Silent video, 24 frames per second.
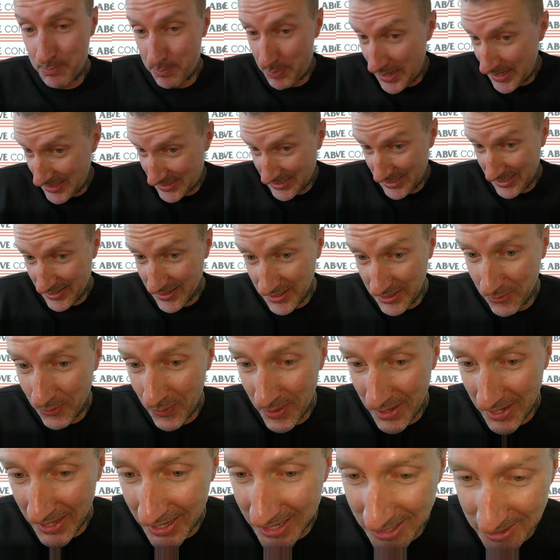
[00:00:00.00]
basically,
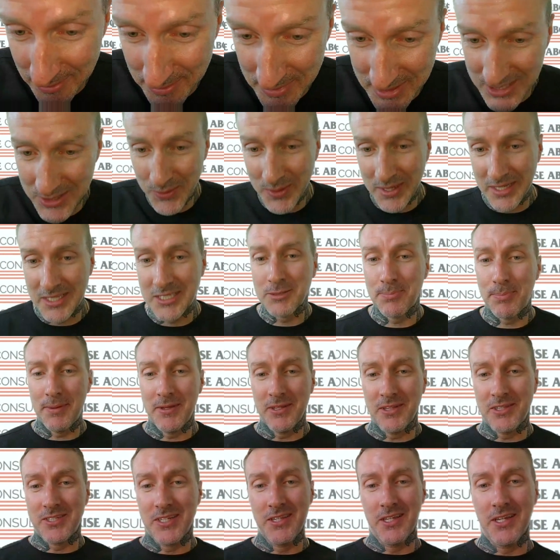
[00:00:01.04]
when it comes to
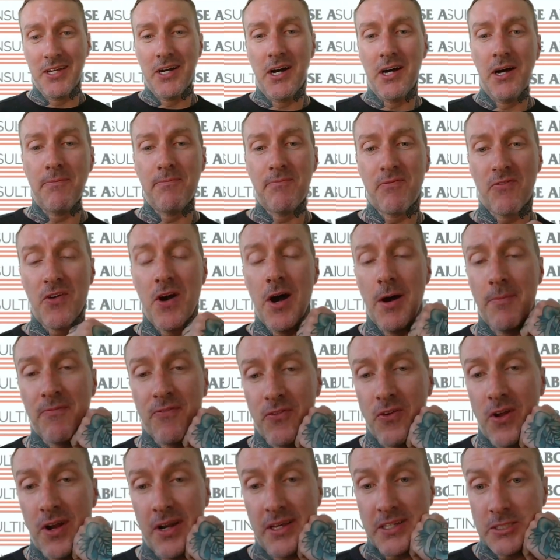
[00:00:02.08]
the
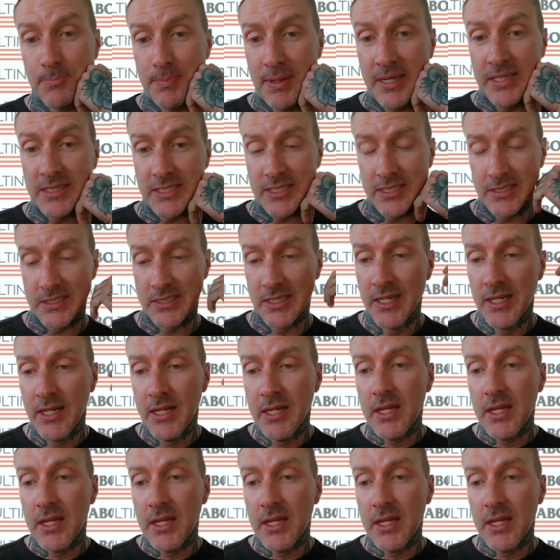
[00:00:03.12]
upfront expenses.